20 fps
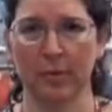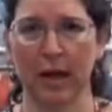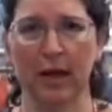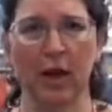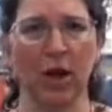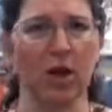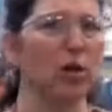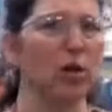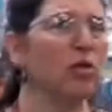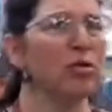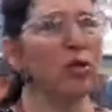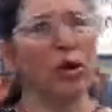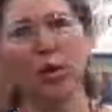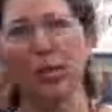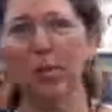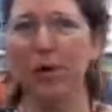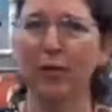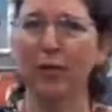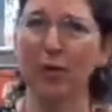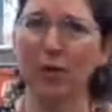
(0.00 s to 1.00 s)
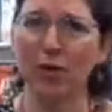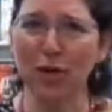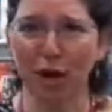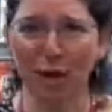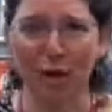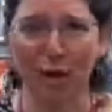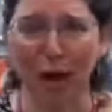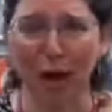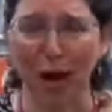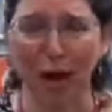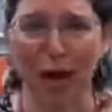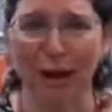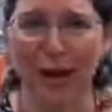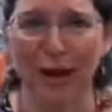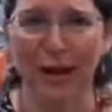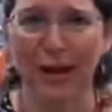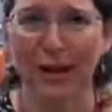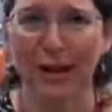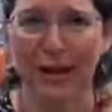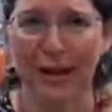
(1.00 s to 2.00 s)
And can you throw them over your shoulder?
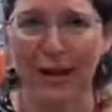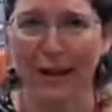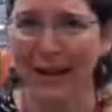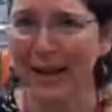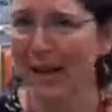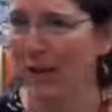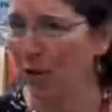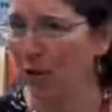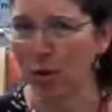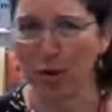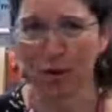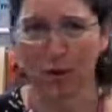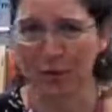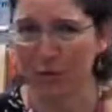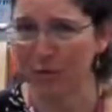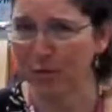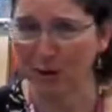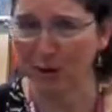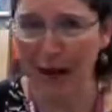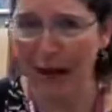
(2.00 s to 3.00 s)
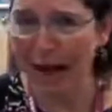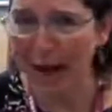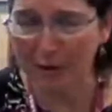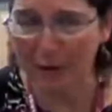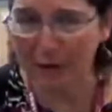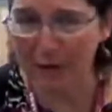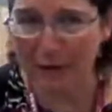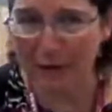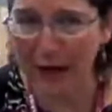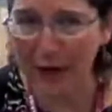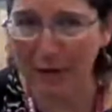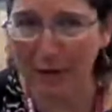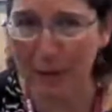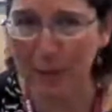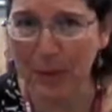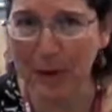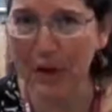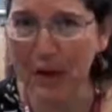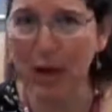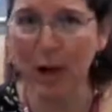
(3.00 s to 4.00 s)
It's all very, very
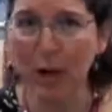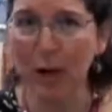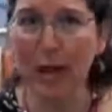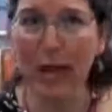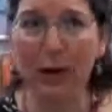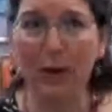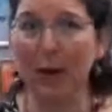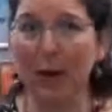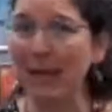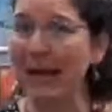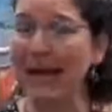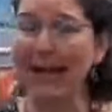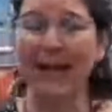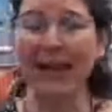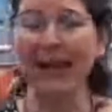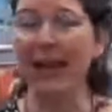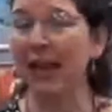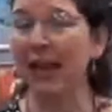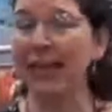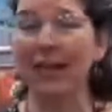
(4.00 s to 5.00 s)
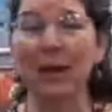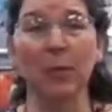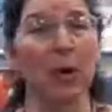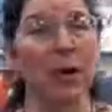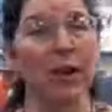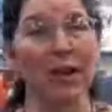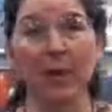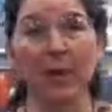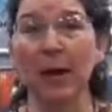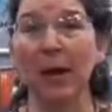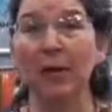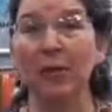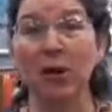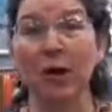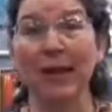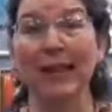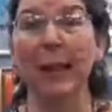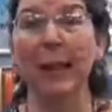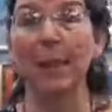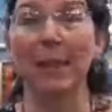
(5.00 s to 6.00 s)
peculiar and means nothing whatsoever.
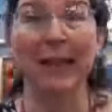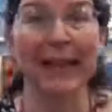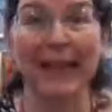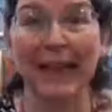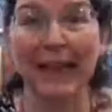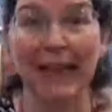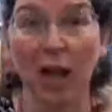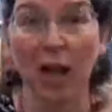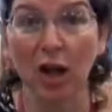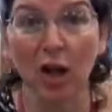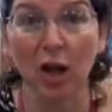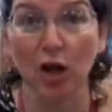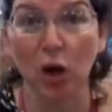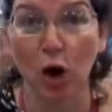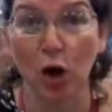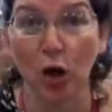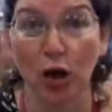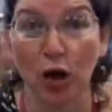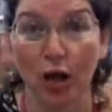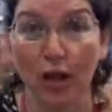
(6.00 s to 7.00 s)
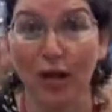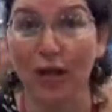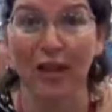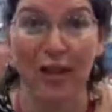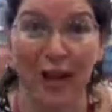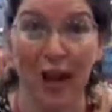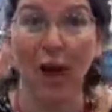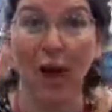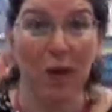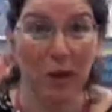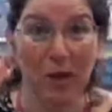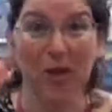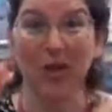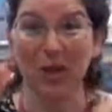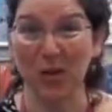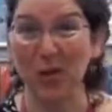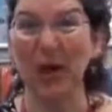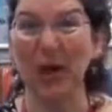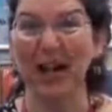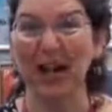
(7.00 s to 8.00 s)
It's complete and utter nonsense, which
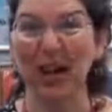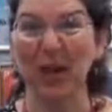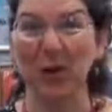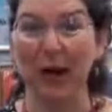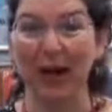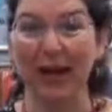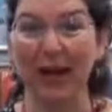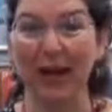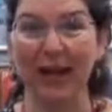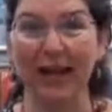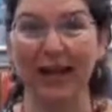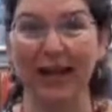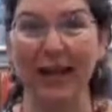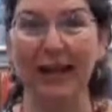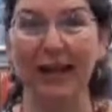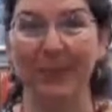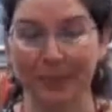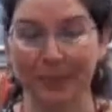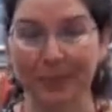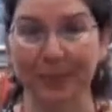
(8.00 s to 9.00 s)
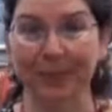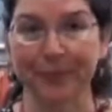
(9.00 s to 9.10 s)
is why I quite like it.